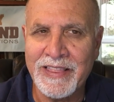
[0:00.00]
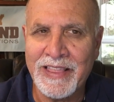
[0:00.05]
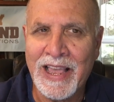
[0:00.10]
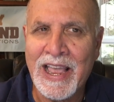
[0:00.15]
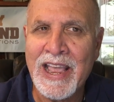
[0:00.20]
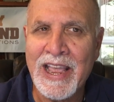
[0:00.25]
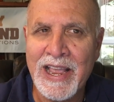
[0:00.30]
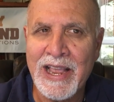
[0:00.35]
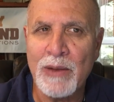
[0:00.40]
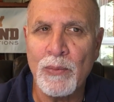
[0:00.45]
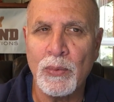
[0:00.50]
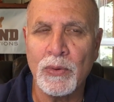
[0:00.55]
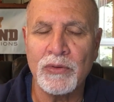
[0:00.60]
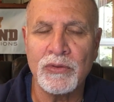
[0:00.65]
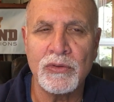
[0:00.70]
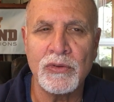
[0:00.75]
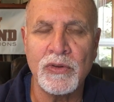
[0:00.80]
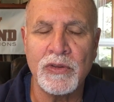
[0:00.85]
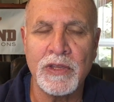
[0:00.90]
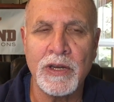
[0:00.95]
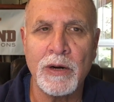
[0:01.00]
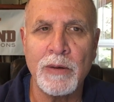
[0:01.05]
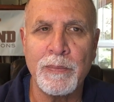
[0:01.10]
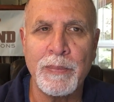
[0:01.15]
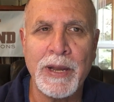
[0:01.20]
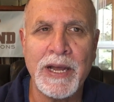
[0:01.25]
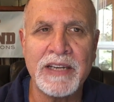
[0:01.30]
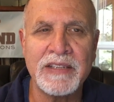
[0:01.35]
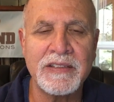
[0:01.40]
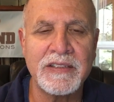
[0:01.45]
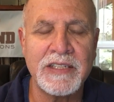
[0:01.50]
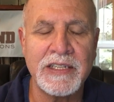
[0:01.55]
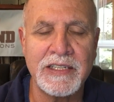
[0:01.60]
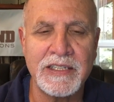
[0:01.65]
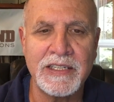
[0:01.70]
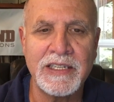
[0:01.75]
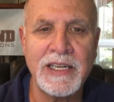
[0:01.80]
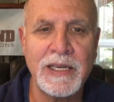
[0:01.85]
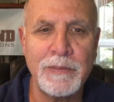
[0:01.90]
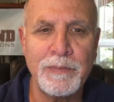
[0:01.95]
they will do their best
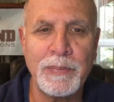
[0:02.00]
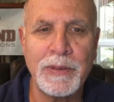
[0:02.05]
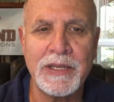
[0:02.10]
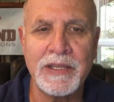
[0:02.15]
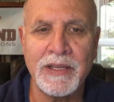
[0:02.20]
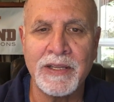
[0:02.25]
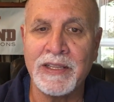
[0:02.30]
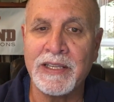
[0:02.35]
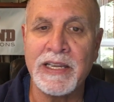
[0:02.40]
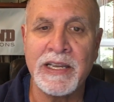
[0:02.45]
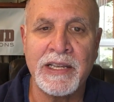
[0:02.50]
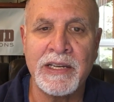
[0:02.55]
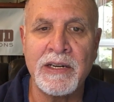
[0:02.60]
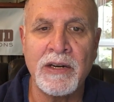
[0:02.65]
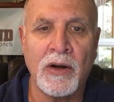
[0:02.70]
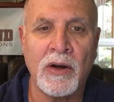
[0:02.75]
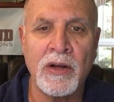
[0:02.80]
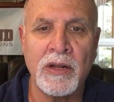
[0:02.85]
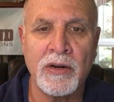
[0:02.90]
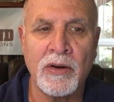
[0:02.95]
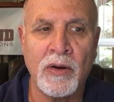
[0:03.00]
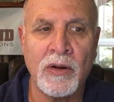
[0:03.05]
in keeping the lid on